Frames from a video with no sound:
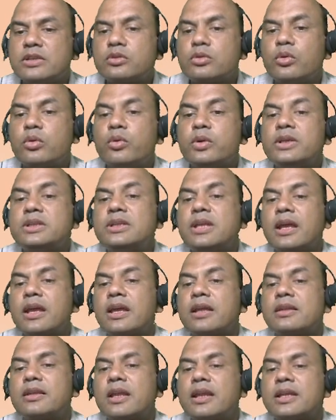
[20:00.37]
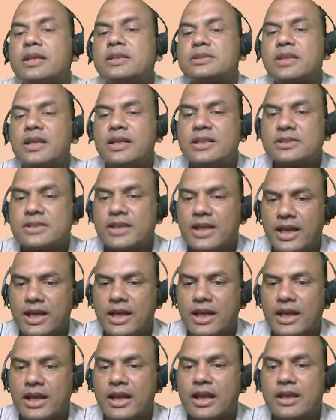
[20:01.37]
so who is taking the risk? Is A
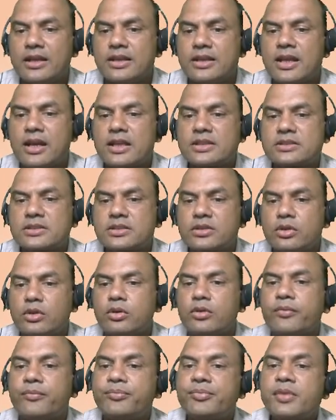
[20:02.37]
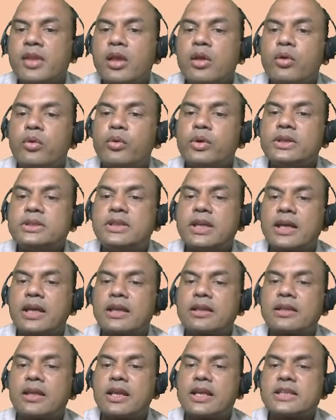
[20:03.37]
taking any risk? No. Who is
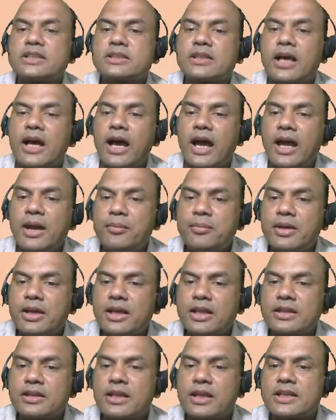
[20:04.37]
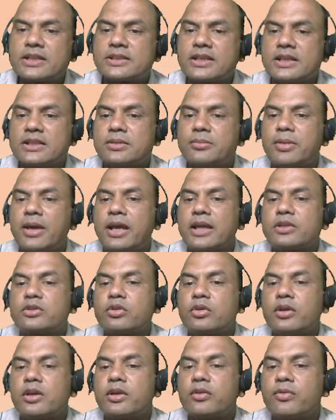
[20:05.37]
taking the risk? I am taking the risk as a bank.
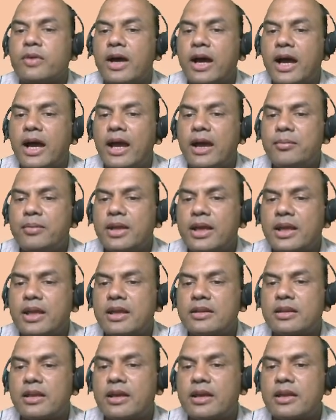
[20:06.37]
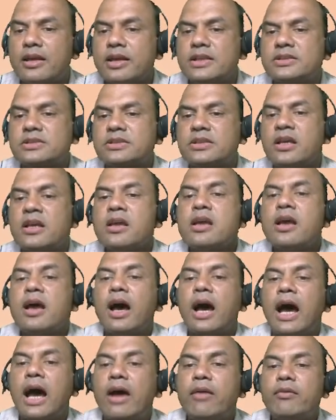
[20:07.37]
So if I am taking the risk,
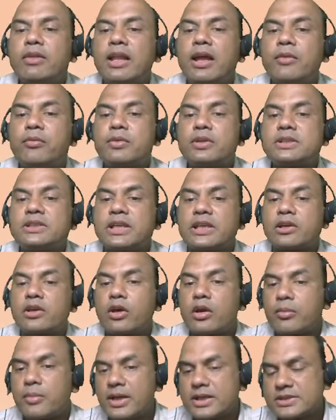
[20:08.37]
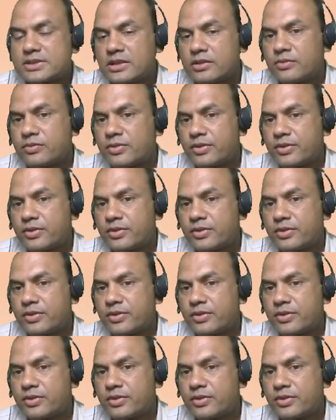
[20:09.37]
I will have to secure myself,